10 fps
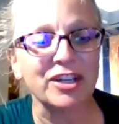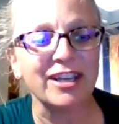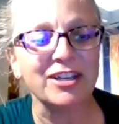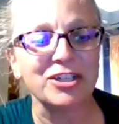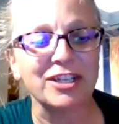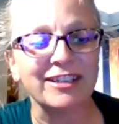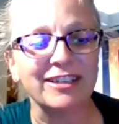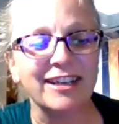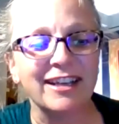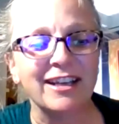
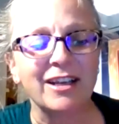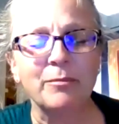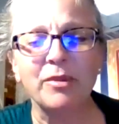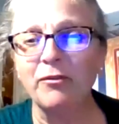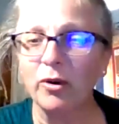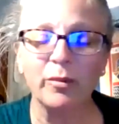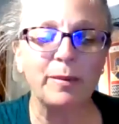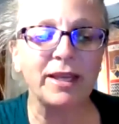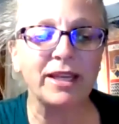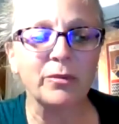Education. Before
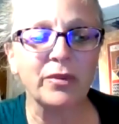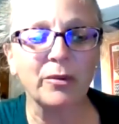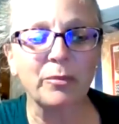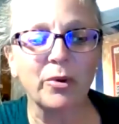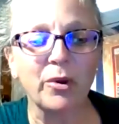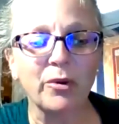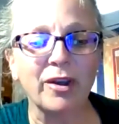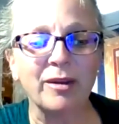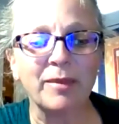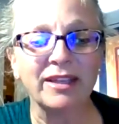we begin with our program,